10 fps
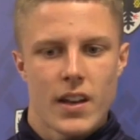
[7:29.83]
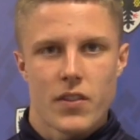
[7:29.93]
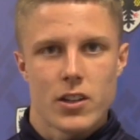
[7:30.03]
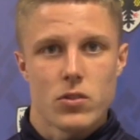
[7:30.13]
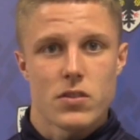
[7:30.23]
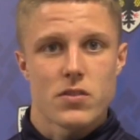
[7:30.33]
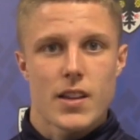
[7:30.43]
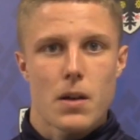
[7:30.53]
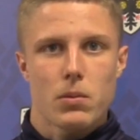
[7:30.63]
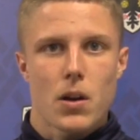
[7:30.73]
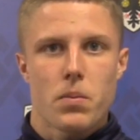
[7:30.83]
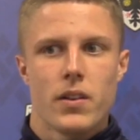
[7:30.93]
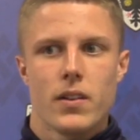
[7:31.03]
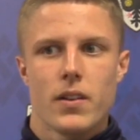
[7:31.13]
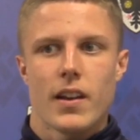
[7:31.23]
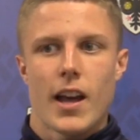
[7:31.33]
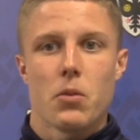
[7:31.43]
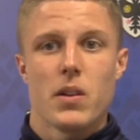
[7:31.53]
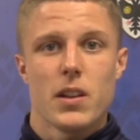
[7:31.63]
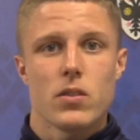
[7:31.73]
individuals have stepped up and
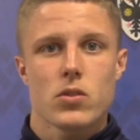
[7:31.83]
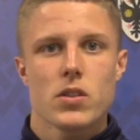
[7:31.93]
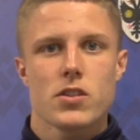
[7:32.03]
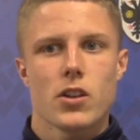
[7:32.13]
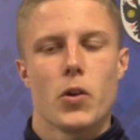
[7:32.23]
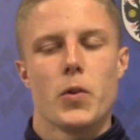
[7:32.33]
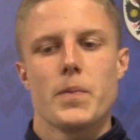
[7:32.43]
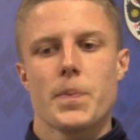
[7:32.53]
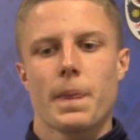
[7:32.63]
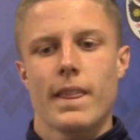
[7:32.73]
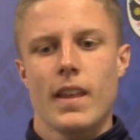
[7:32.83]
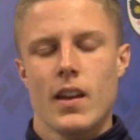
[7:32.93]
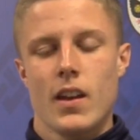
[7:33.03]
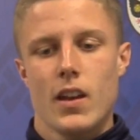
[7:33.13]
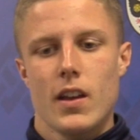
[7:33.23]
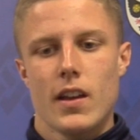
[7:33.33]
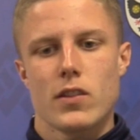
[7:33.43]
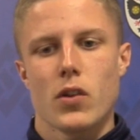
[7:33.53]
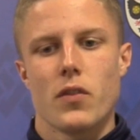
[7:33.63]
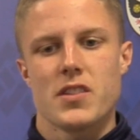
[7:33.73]
helped lead the squad. So
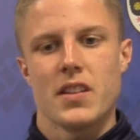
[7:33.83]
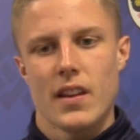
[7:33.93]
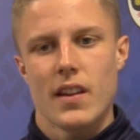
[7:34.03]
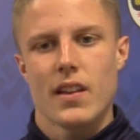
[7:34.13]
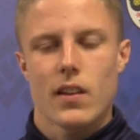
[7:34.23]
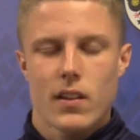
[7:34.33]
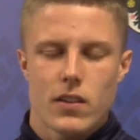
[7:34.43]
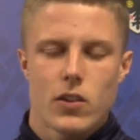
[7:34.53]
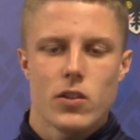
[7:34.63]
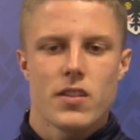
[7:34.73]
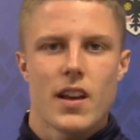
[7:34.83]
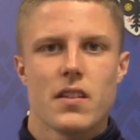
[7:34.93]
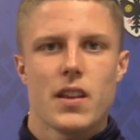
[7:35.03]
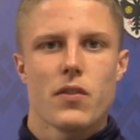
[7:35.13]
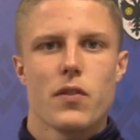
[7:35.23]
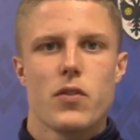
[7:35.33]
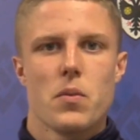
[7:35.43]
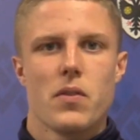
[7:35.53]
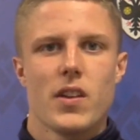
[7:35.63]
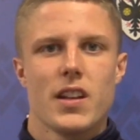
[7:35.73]
it's obviously, it's a different
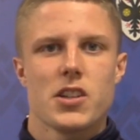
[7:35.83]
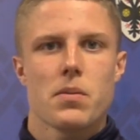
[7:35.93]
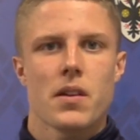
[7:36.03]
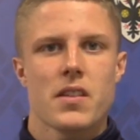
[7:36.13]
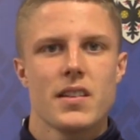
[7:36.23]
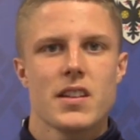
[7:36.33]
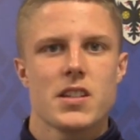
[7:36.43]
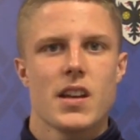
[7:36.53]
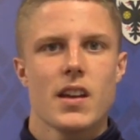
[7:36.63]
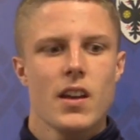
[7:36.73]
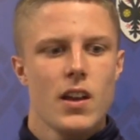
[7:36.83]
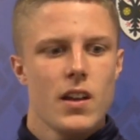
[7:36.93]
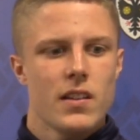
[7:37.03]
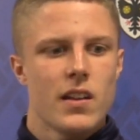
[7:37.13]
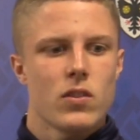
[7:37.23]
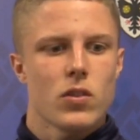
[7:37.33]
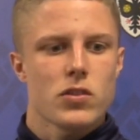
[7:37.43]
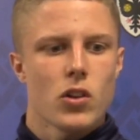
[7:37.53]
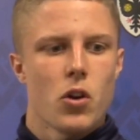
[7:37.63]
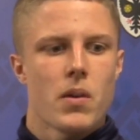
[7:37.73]
form of leadership. I think this year there's not
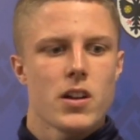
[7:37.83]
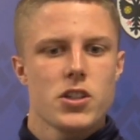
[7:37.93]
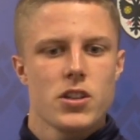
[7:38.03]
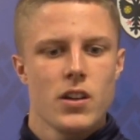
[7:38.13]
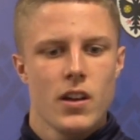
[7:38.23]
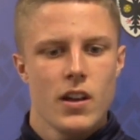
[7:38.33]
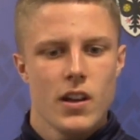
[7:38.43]
so much